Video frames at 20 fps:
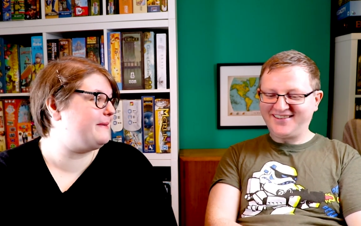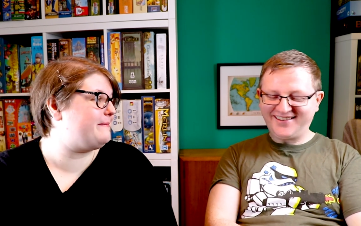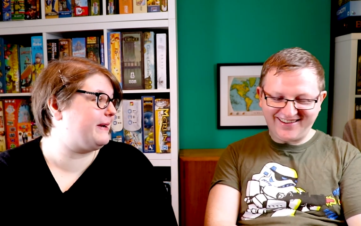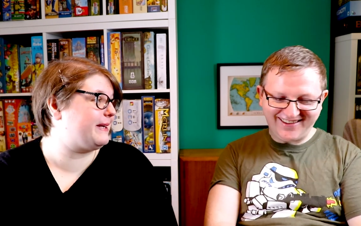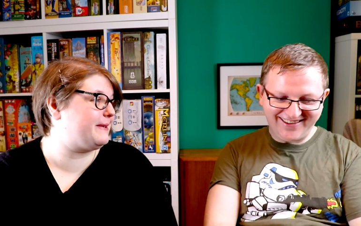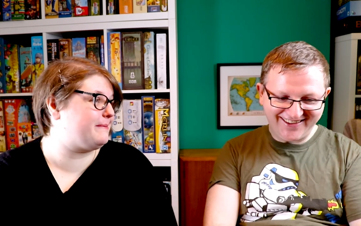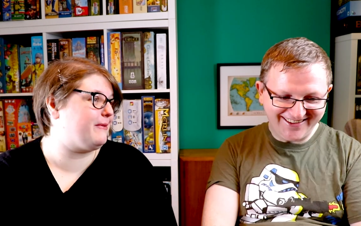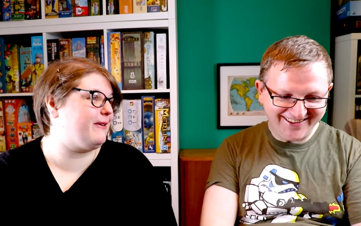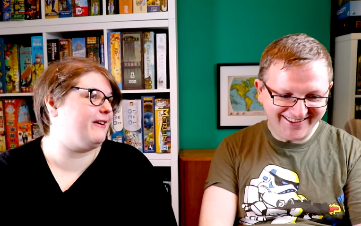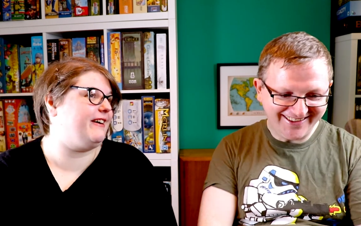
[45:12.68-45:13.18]
Speaker 1: I
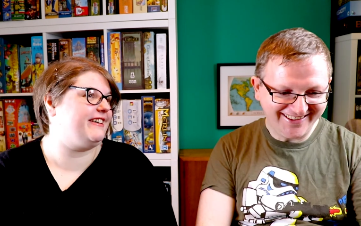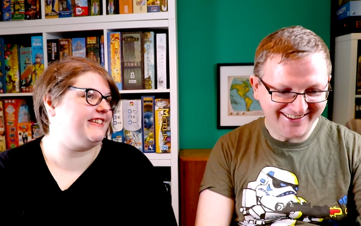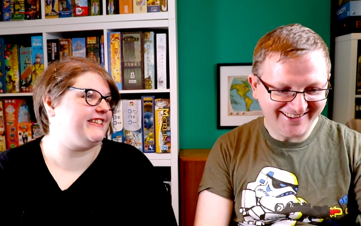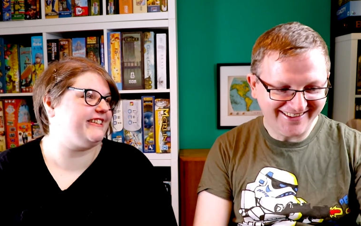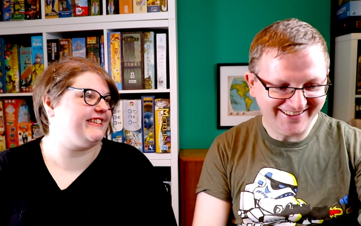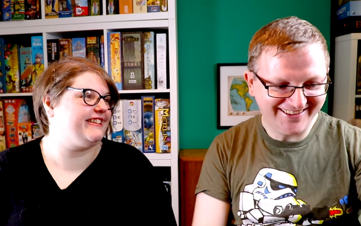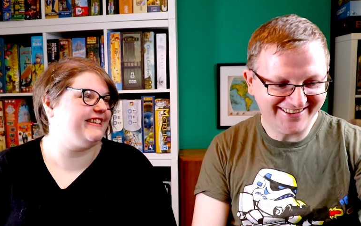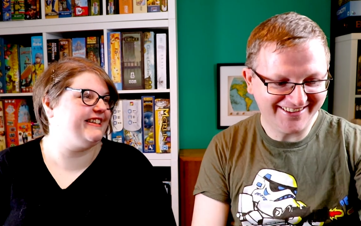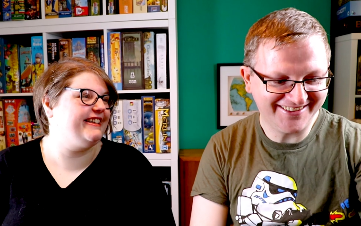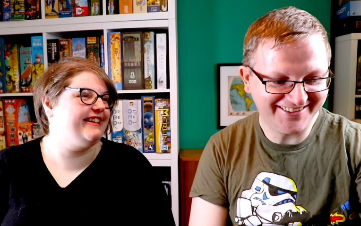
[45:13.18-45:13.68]
picked
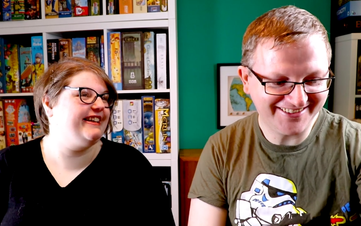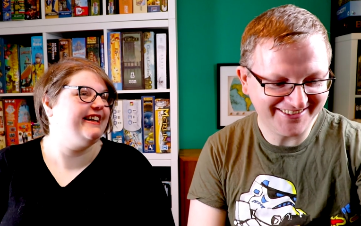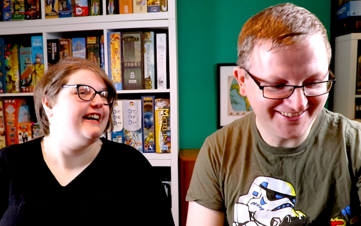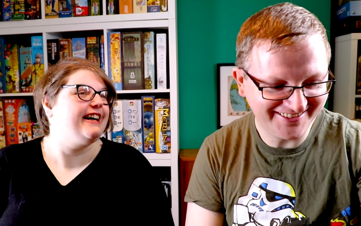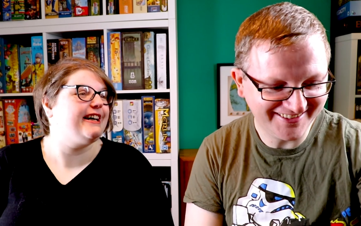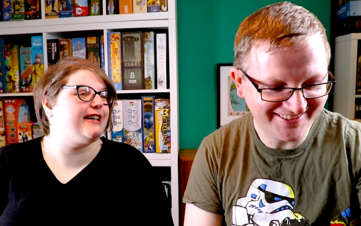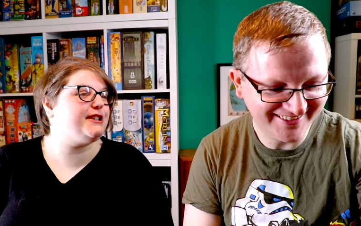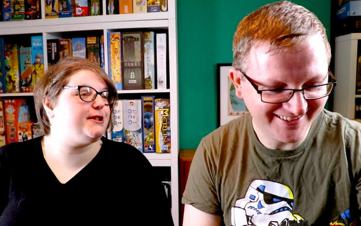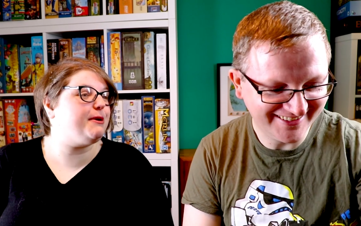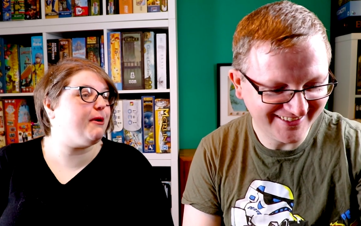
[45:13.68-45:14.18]
Barrage.
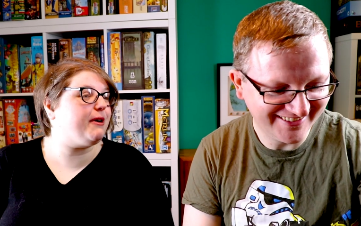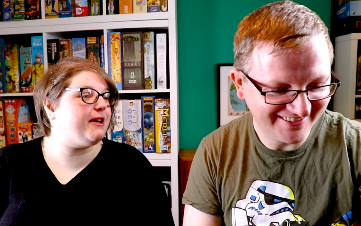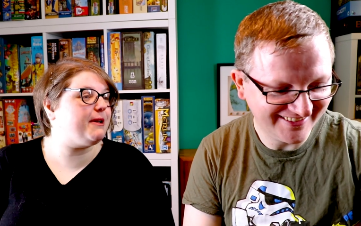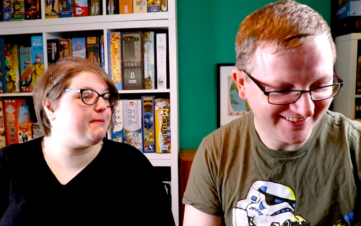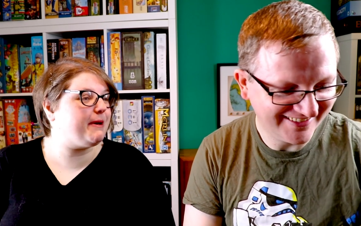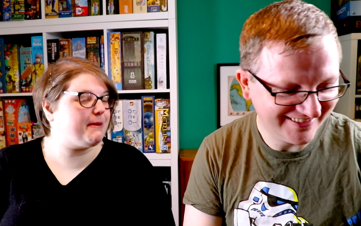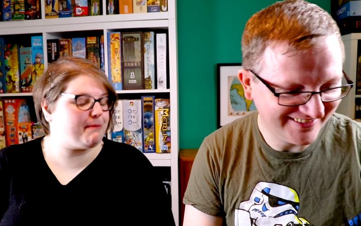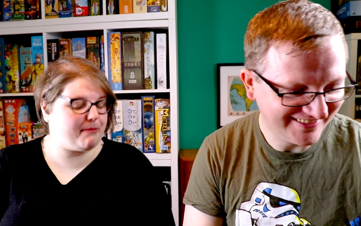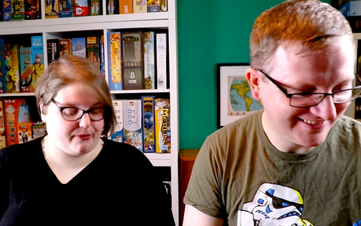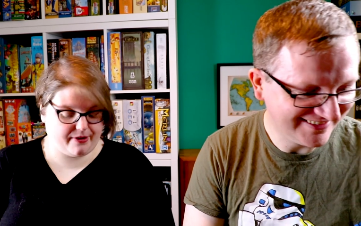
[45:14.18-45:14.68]
Because you
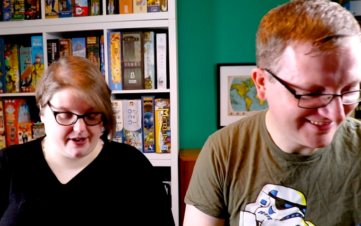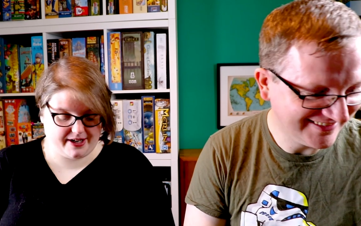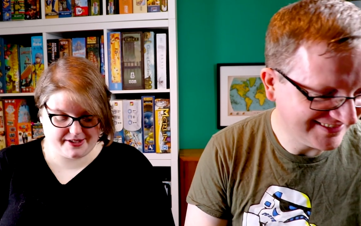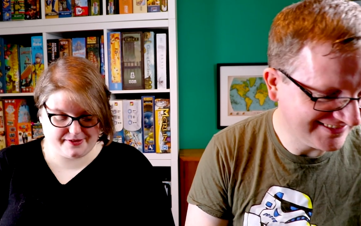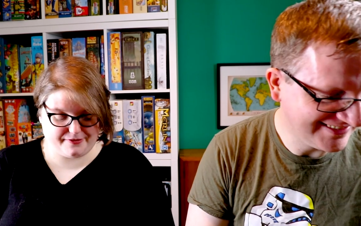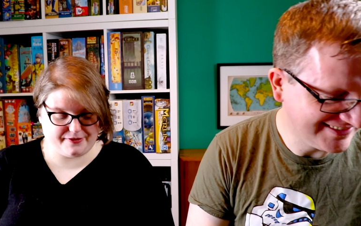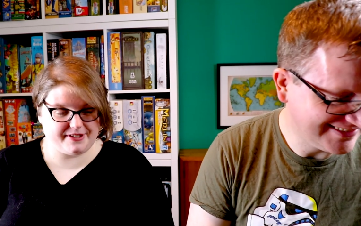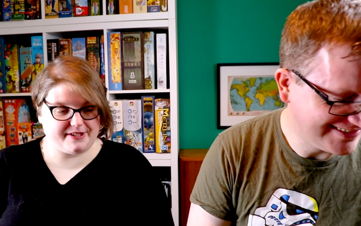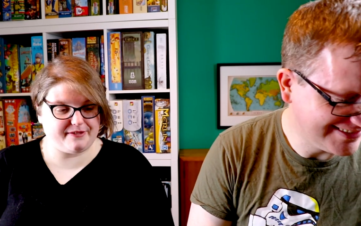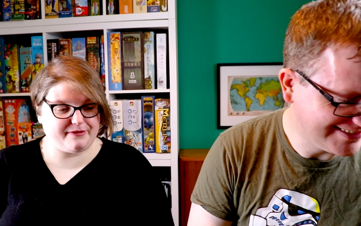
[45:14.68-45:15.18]
already picked
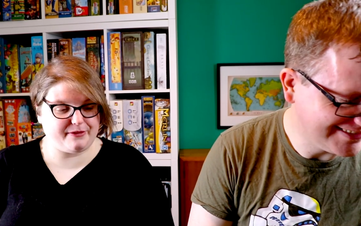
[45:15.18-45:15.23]
Barrage for a